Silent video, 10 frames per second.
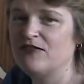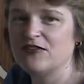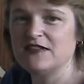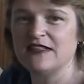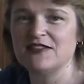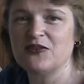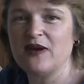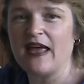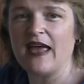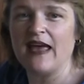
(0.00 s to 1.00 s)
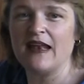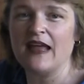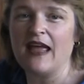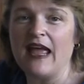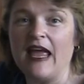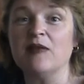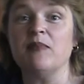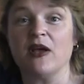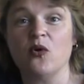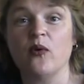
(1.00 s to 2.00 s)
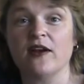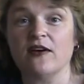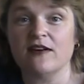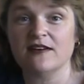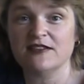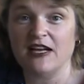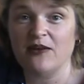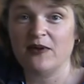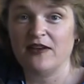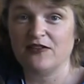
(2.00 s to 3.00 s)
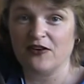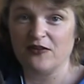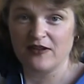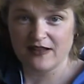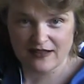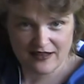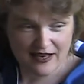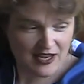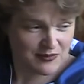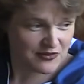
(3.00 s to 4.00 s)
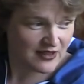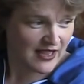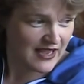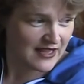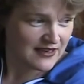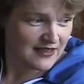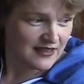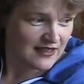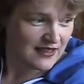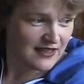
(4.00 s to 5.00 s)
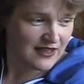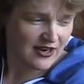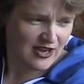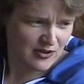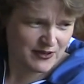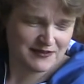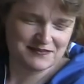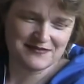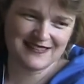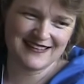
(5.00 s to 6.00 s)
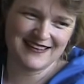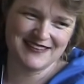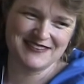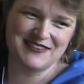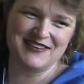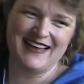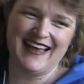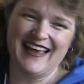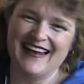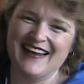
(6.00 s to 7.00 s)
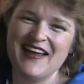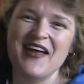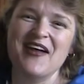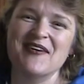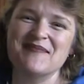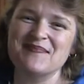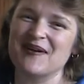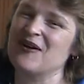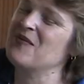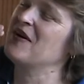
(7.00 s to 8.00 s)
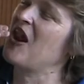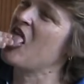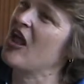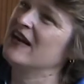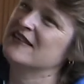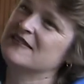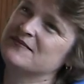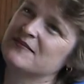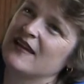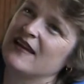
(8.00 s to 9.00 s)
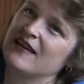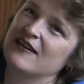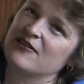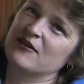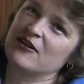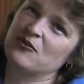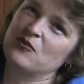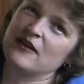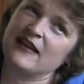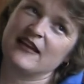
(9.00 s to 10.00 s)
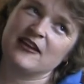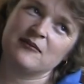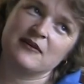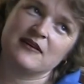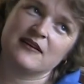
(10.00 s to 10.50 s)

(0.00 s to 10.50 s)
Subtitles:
first, let's go ahead and pick a winner, shall we? So, names in the hat, and a helmet. Let's go ahead and pick a winner. And here we go, one name.